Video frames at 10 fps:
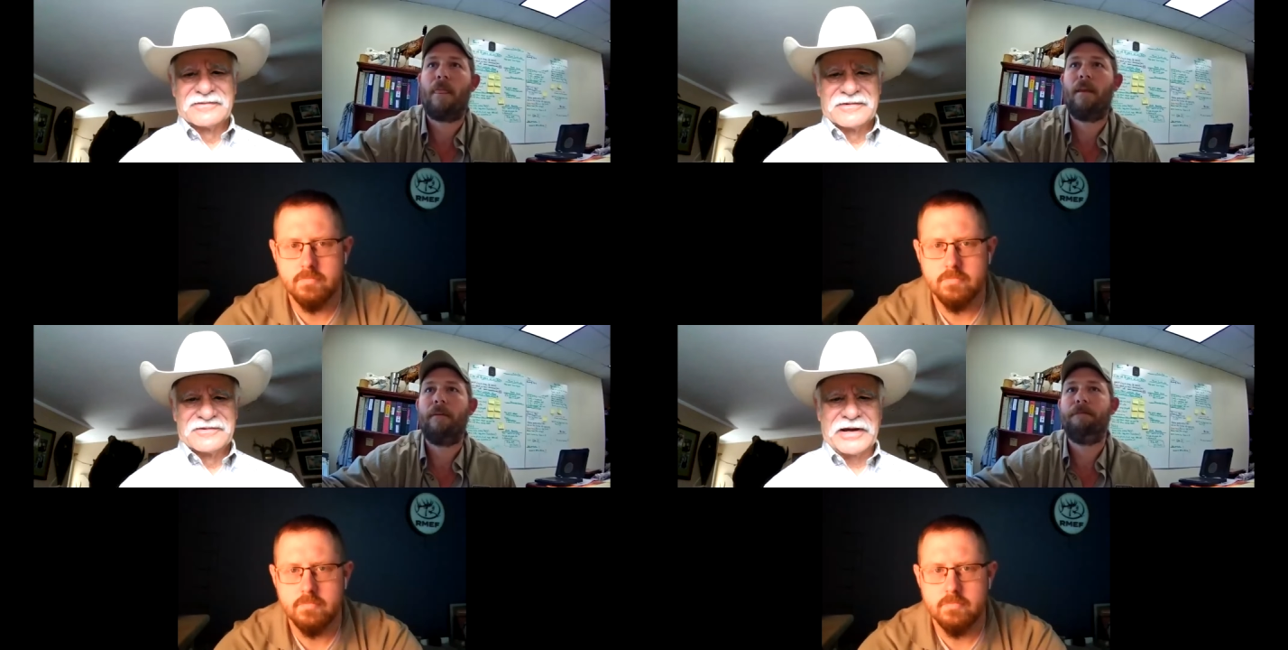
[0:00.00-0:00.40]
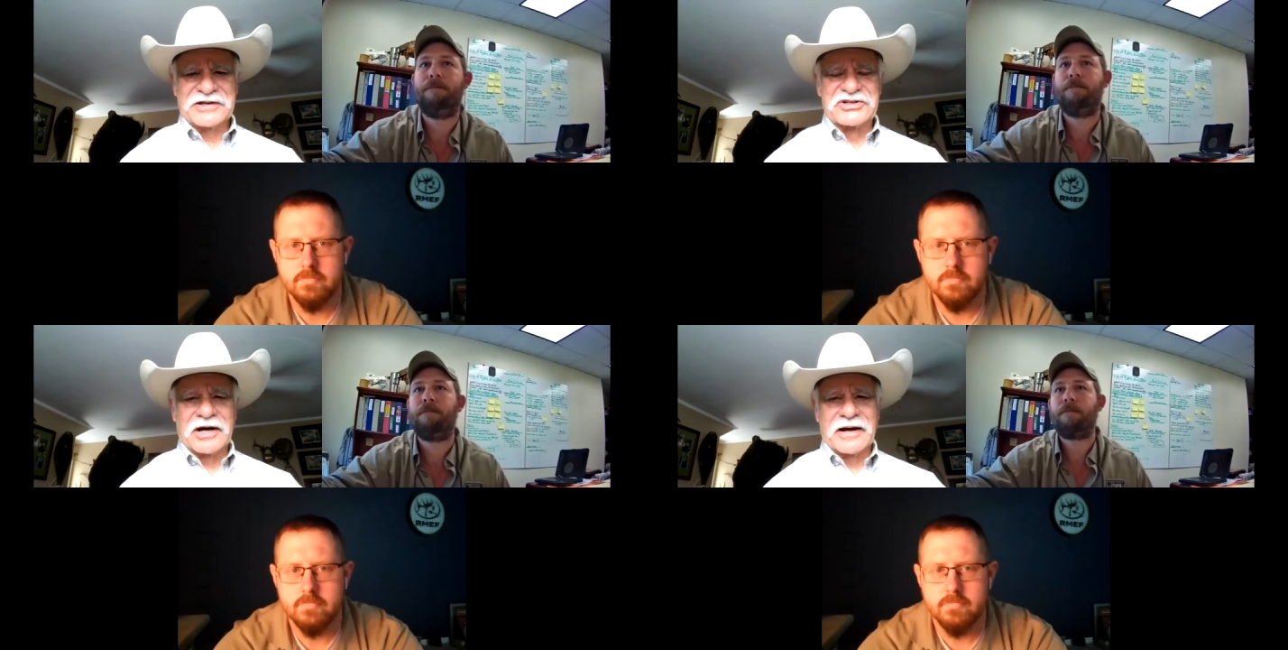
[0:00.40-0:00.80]

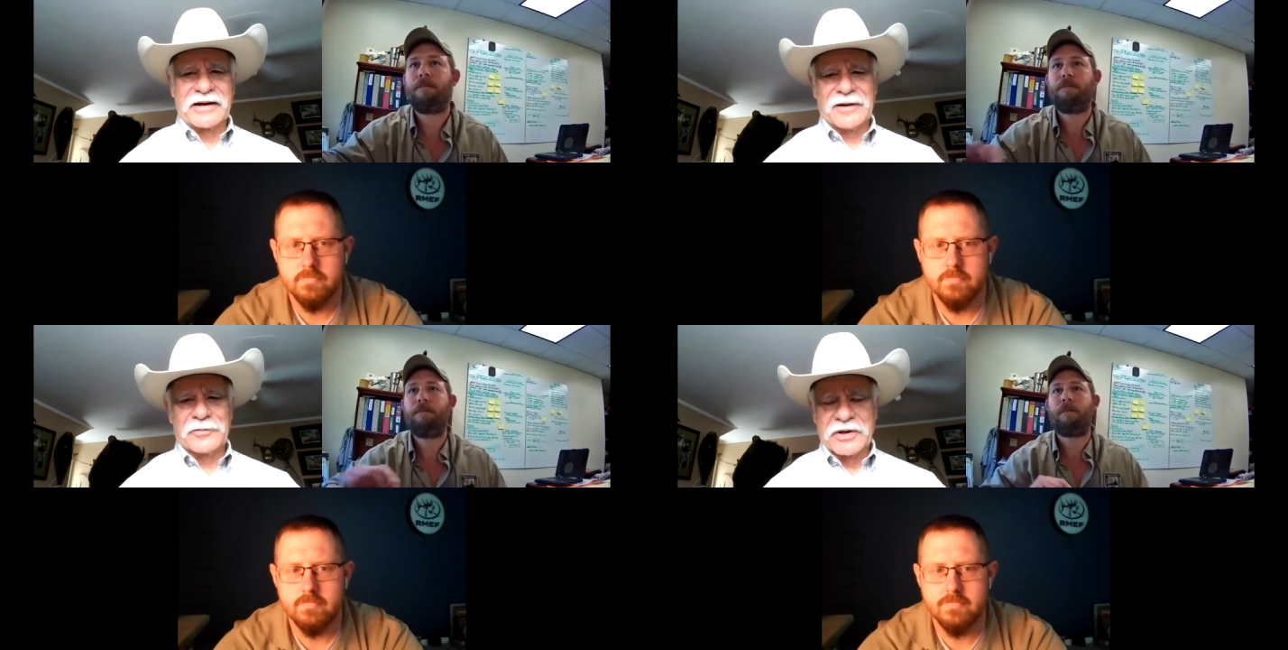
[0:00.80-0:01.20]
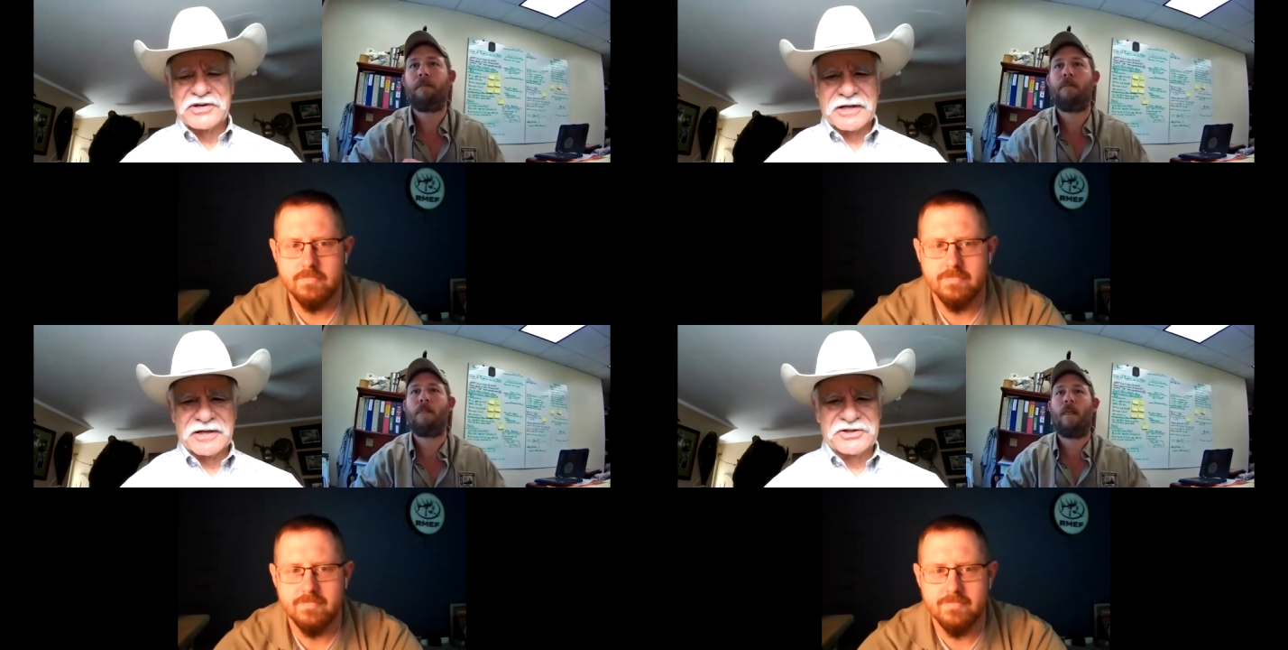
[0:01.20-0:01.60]
Speaker 1: Thanks, John. I
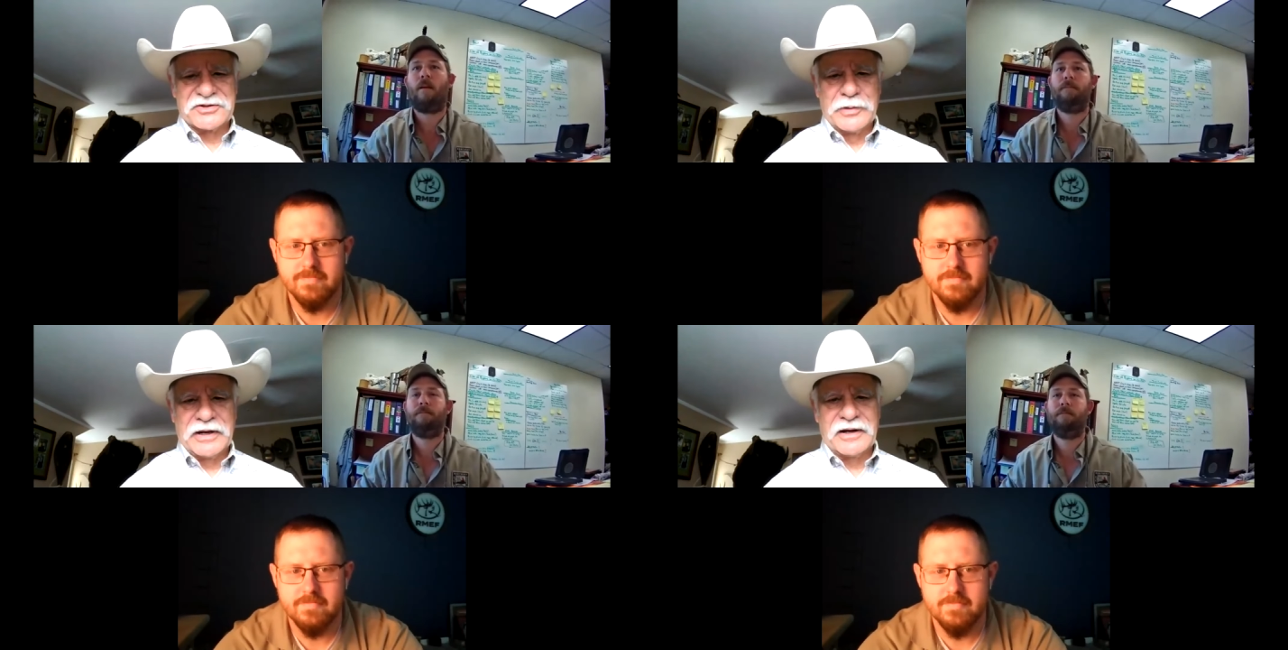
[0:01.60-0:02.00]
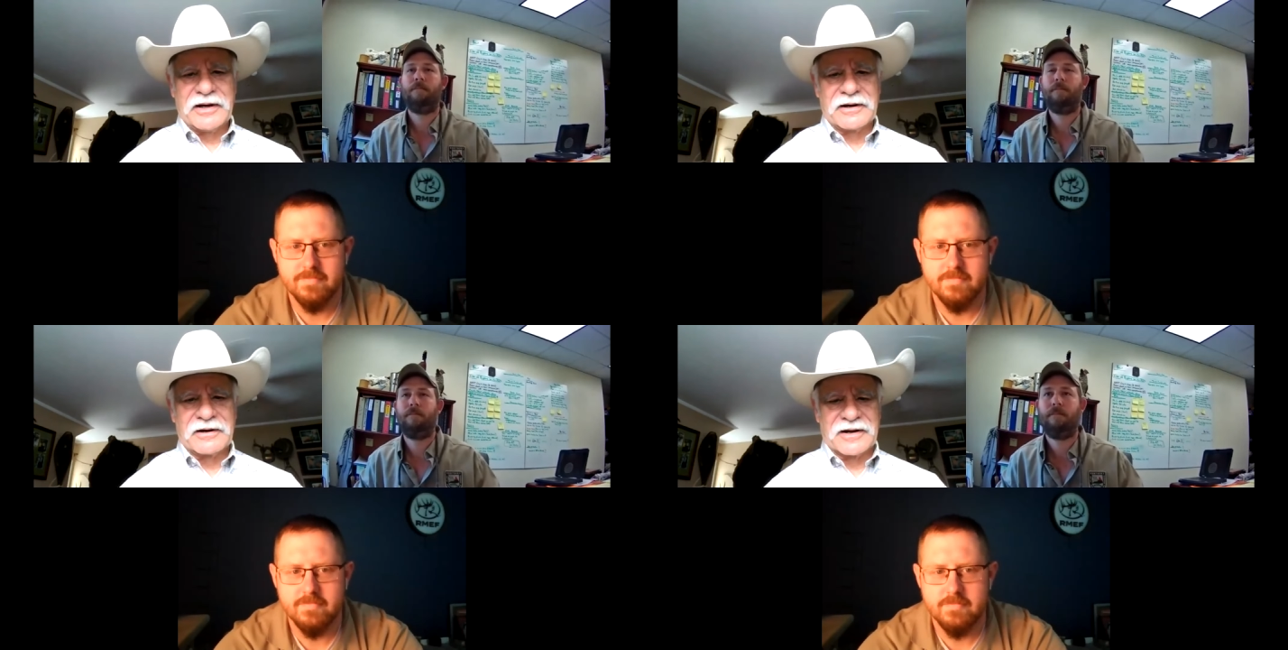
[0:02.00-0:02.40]
appreciate you
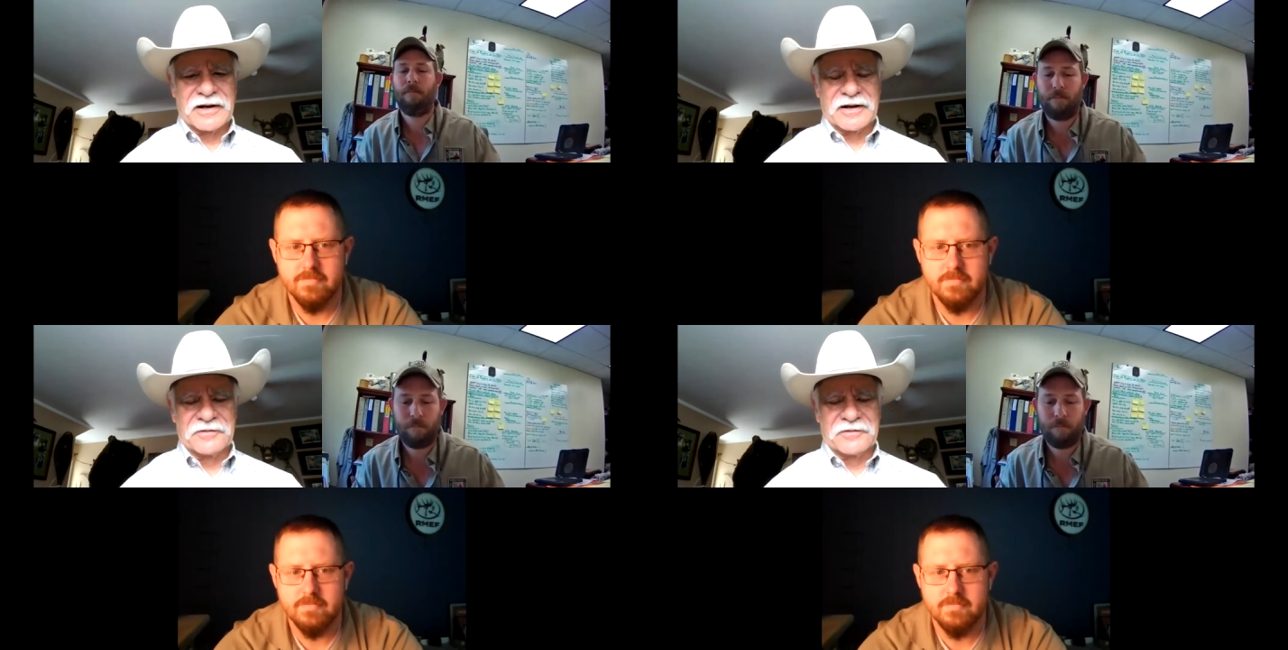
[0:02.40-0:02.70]
being here.